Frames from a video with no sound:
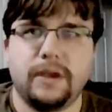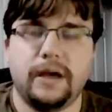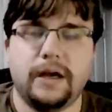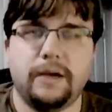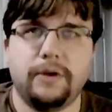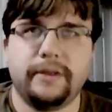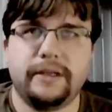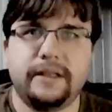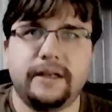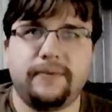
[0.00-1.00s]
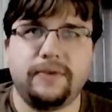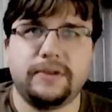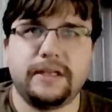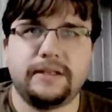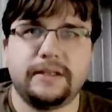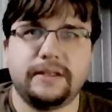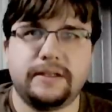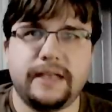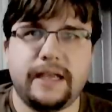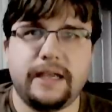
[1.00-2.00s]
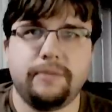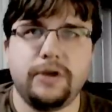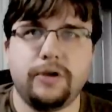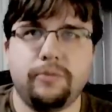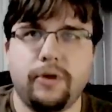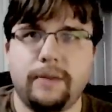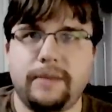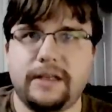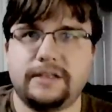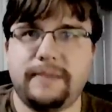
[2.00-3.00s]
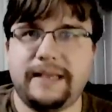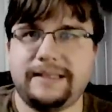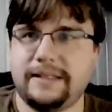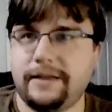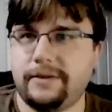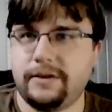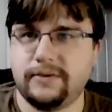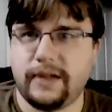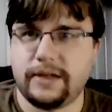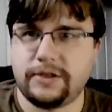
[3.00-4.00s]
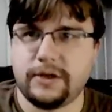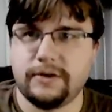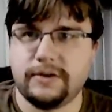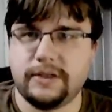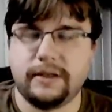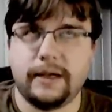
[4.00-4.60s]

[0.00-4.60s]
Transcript: Only the difference is it's a computer program that spaces out those flashcards.